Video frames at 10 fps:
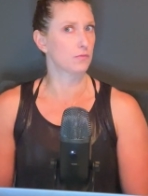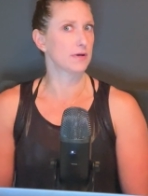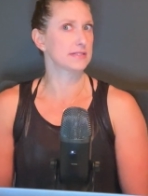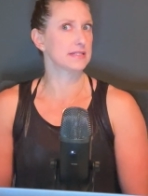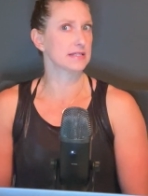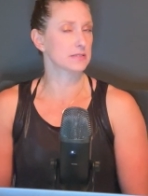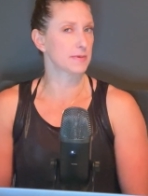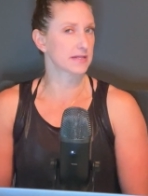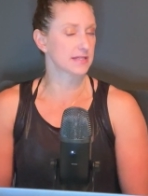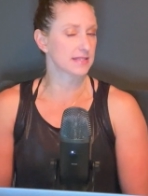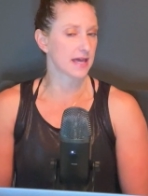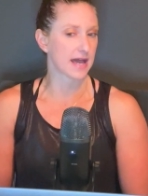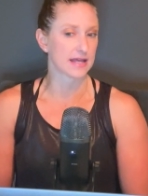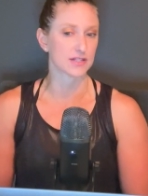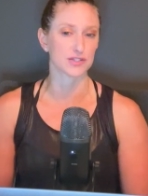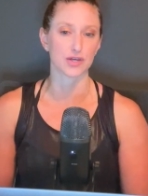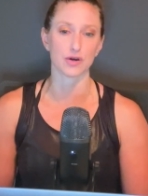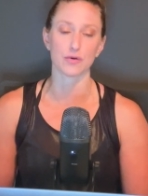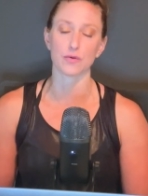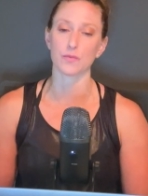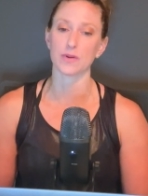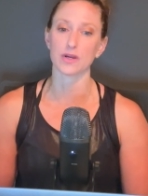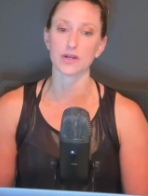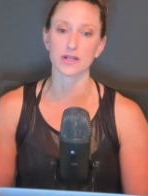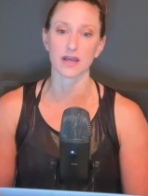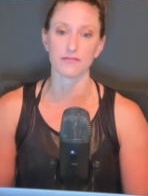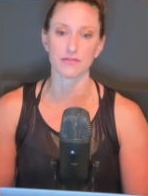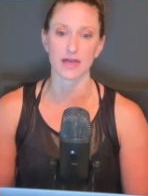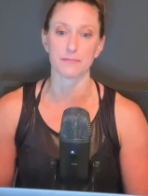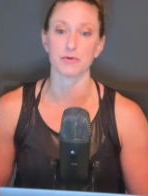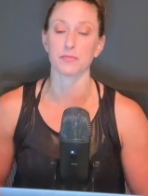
wasn't expecting that. So we're going to cover that.